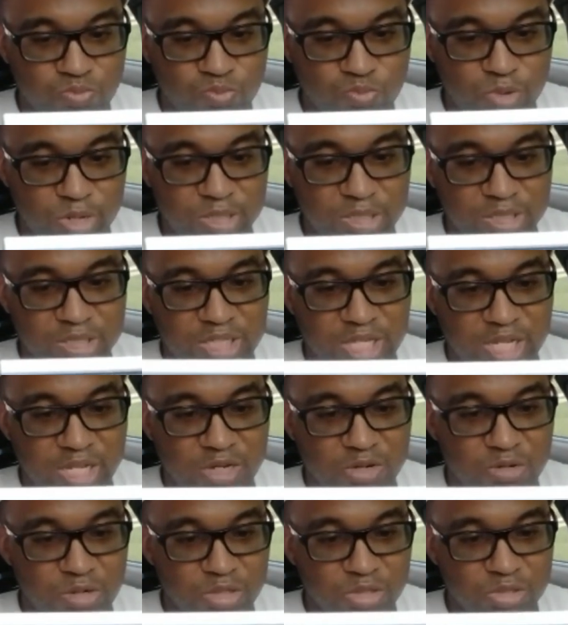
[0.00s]
with the team
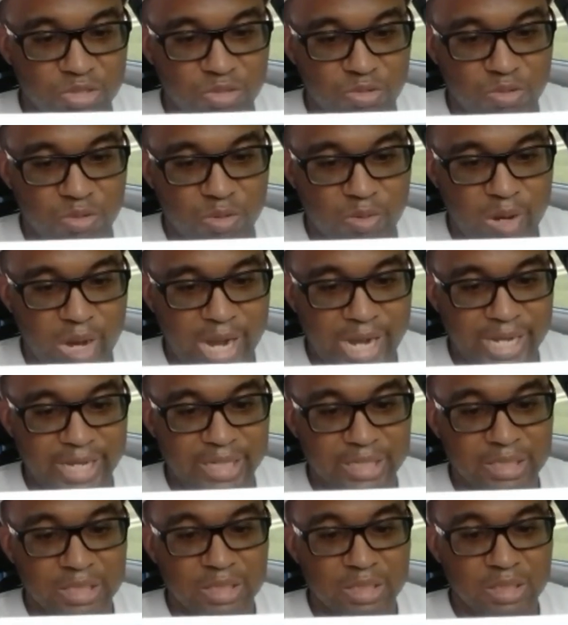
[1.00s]
cruise to Hawaii
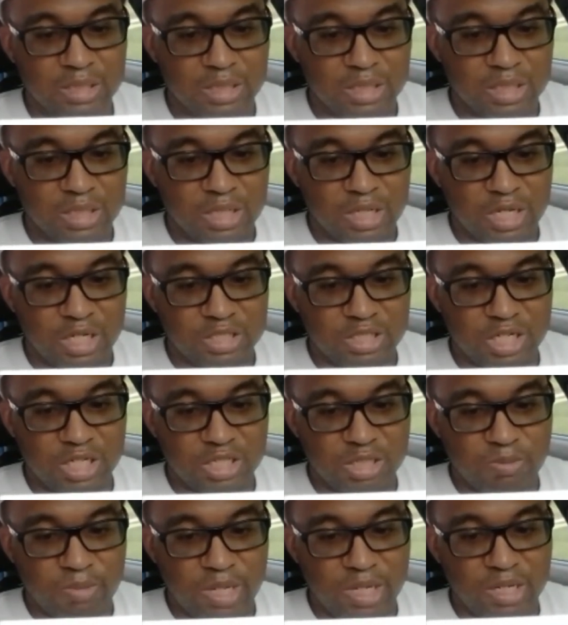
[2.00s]
and a chance
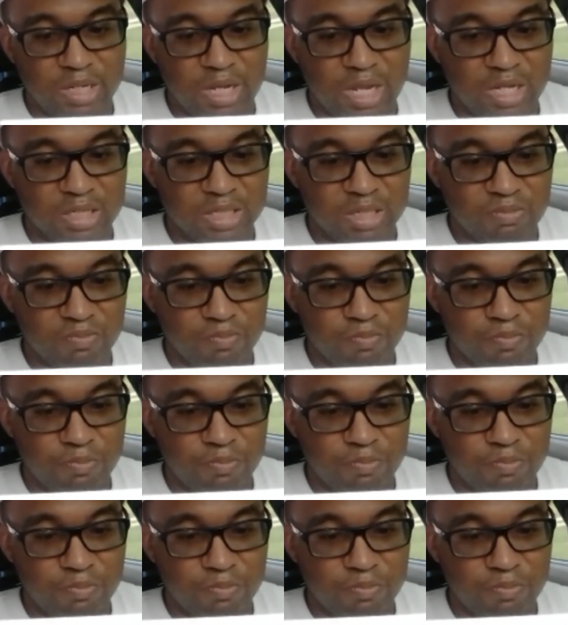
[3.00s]
to beat London.